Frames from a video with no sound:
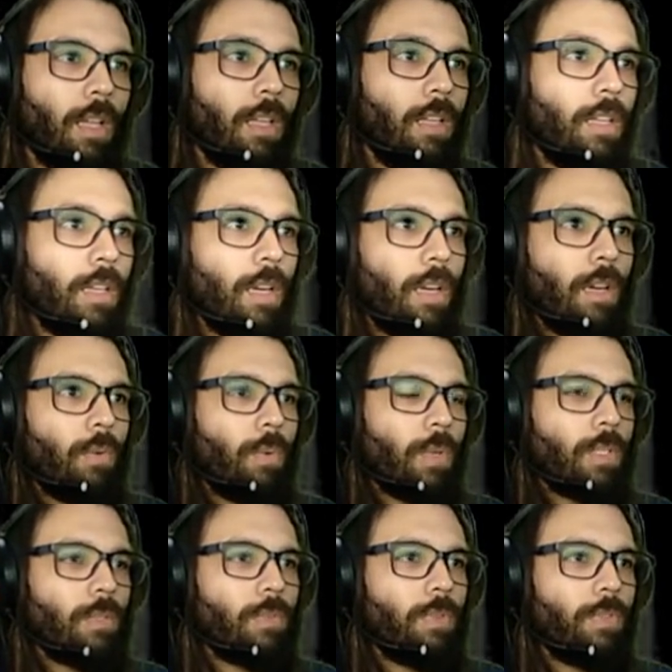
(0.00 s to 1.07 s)
Yeah,
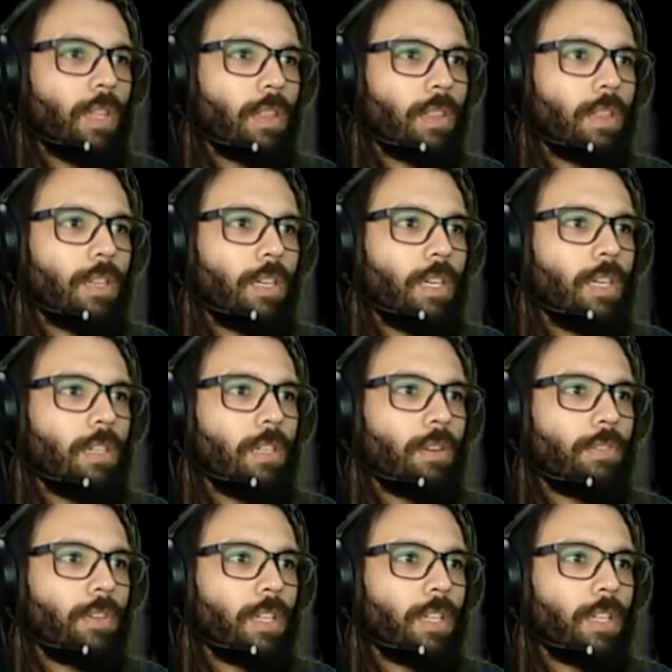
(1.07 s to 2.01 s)
what's with that turn over